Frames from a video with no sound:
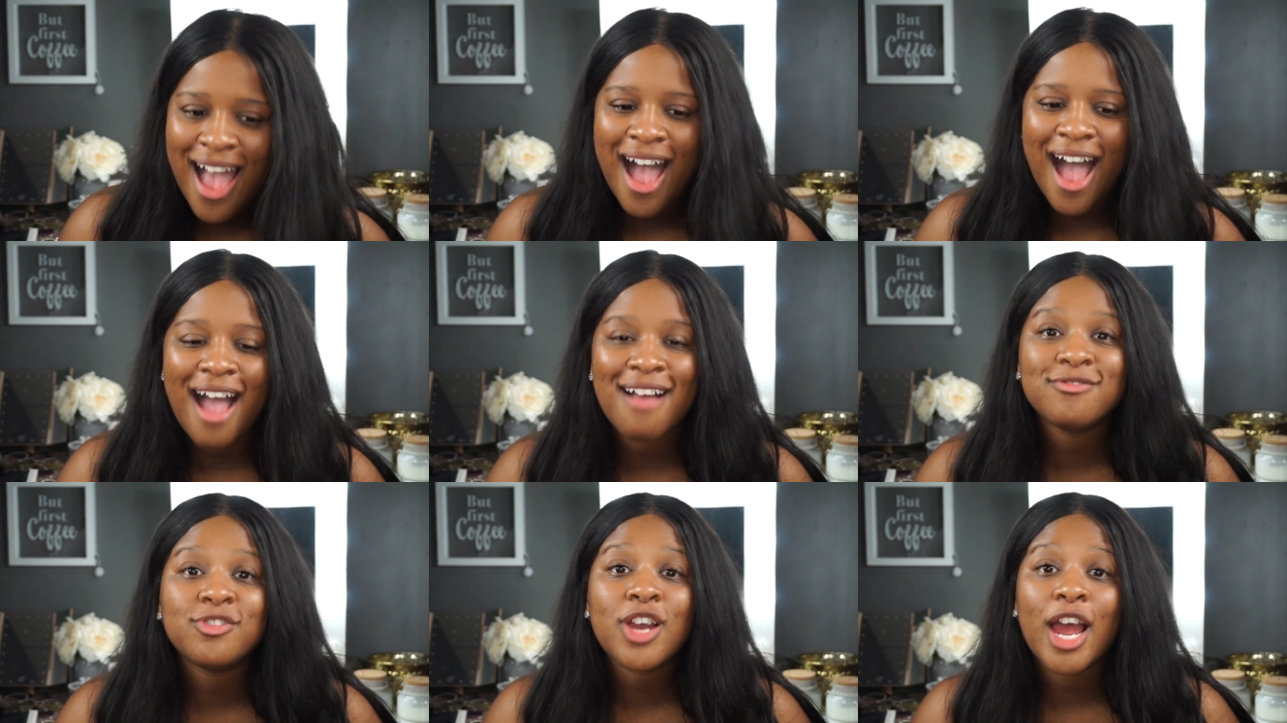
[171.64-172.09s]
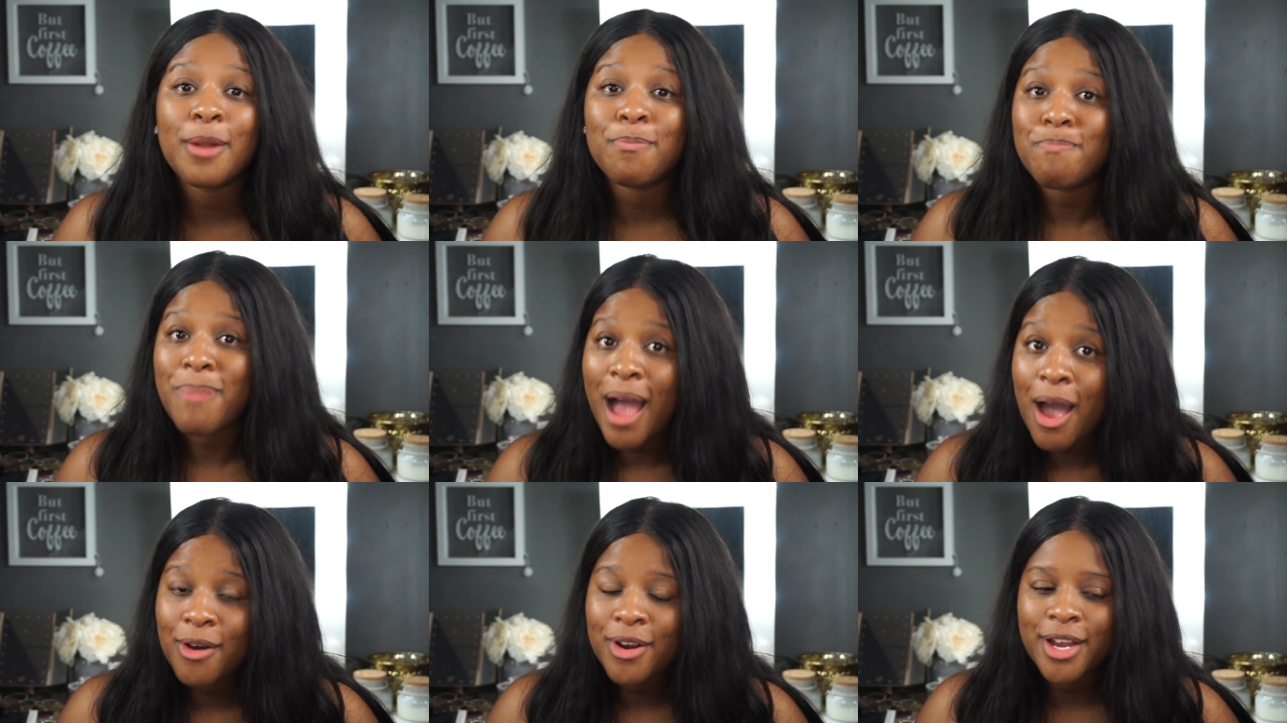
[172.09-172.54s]
I've
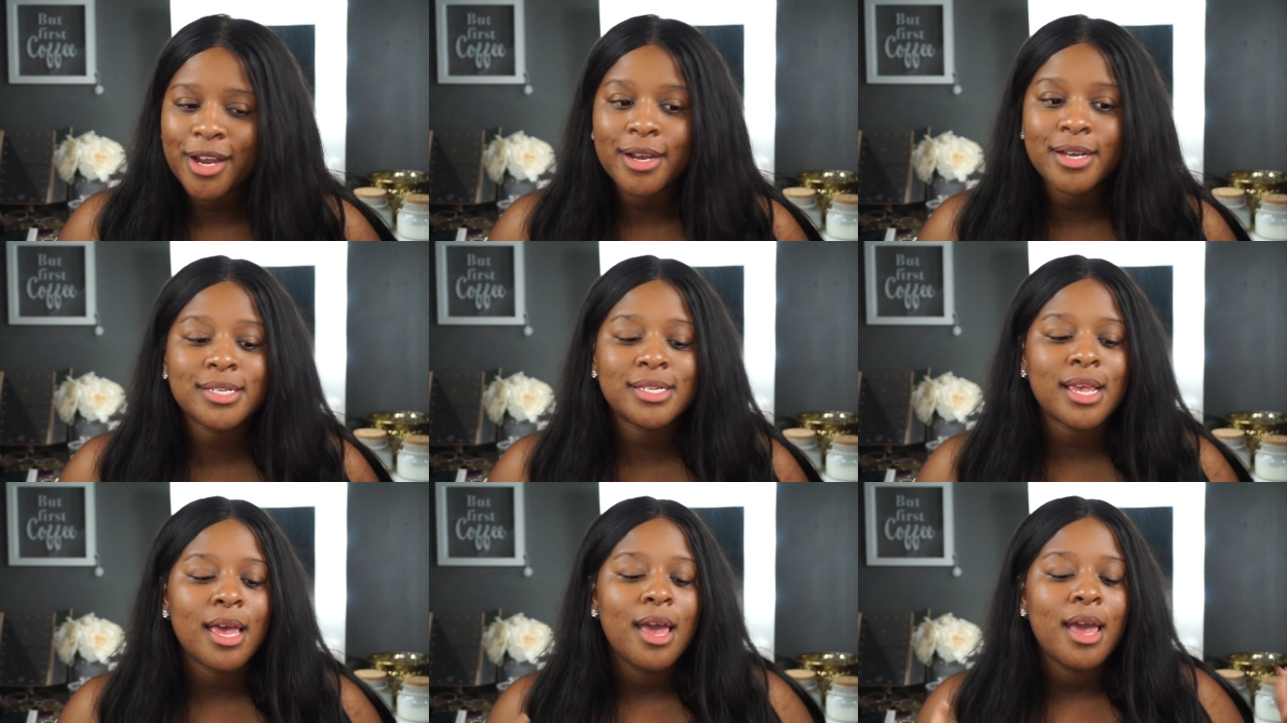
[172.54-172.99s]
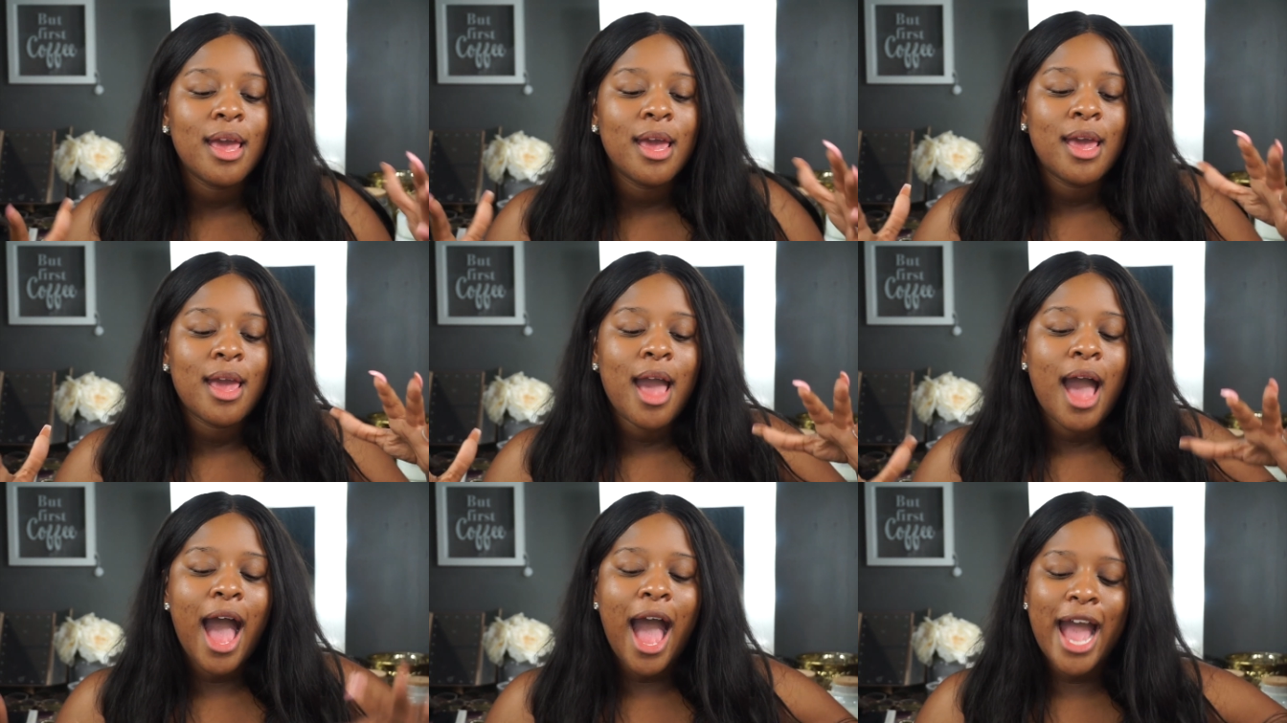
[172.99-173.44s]
tried powders.
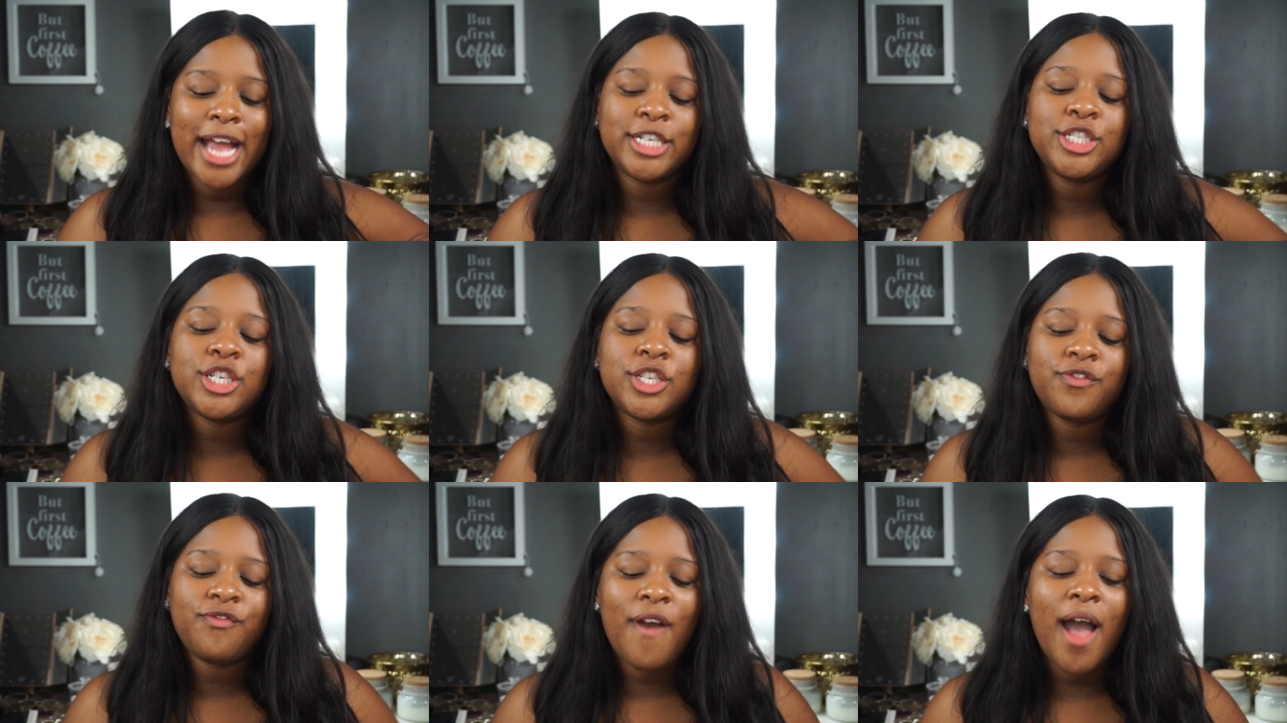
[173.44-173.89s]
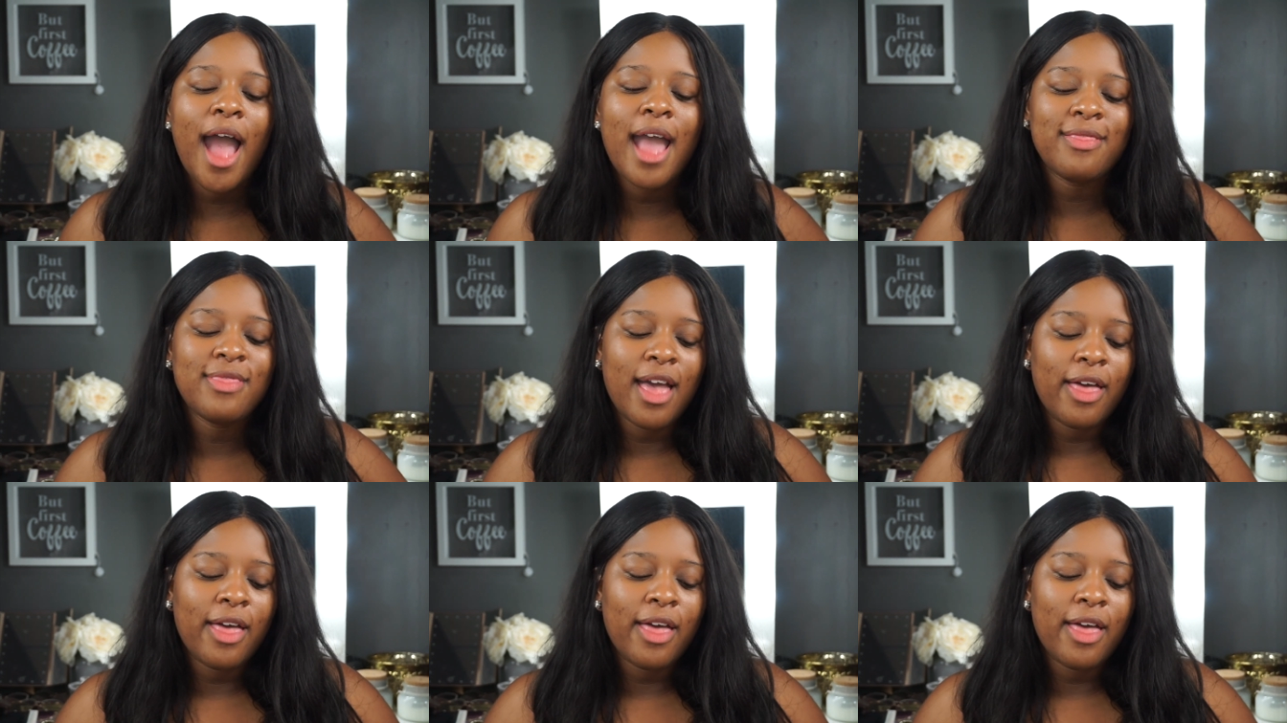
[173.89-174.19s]
I just find